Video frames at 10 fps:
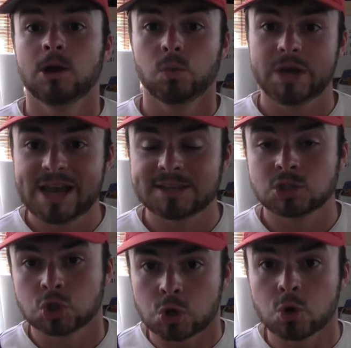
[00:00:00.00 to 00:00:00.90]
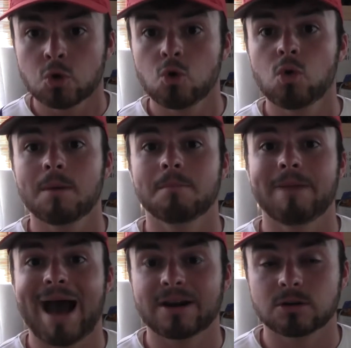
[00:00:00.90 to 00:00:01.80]
We get two
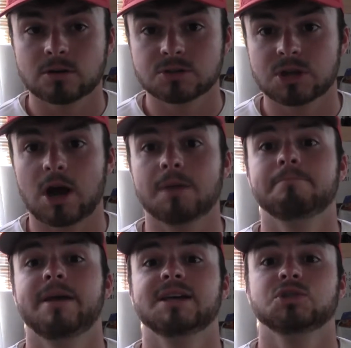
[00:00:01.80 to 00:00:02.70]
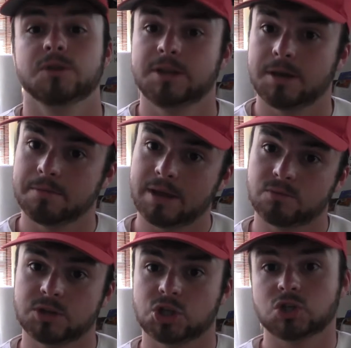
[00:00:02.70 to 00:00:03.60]
batters on base with him
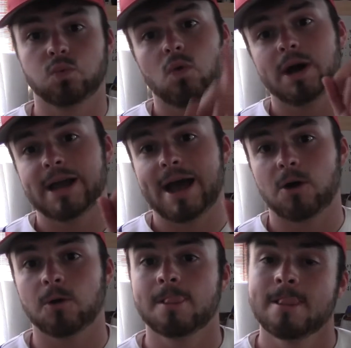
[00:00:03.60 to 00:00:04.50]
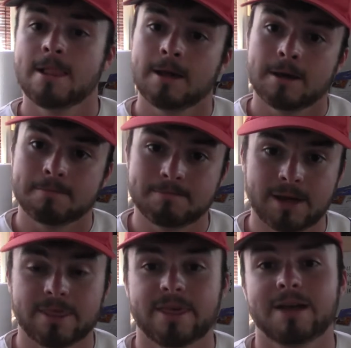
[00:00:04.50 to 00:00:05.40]
and with just one out.
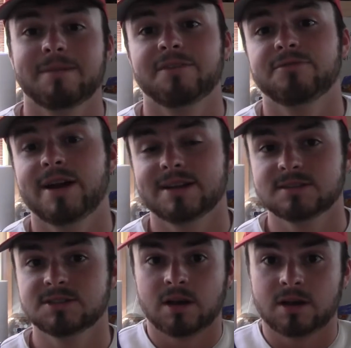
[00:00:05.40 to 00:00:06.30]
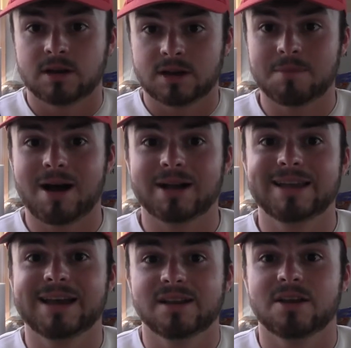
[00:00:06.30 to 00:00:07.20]
But then, my friends, Come on,
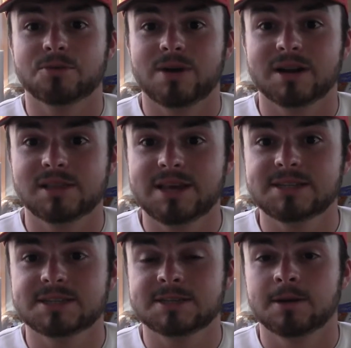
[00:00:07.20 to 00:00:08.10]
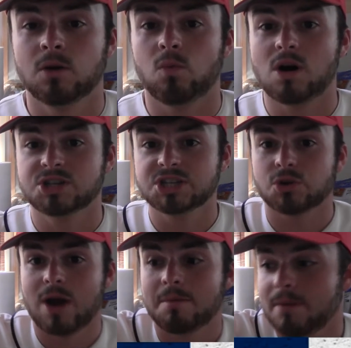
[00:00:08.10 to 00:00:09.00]
get another run at least. Walsh hits a
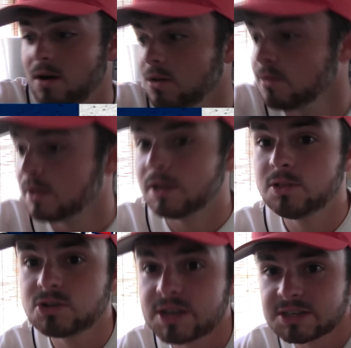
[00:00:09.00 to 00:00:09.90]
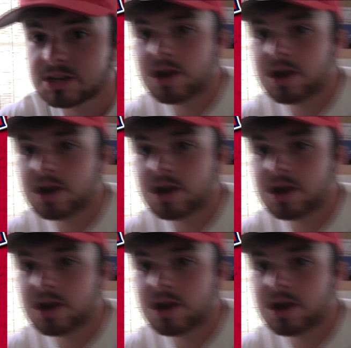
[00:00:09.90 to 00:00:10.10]
ground ball. It looks like it's going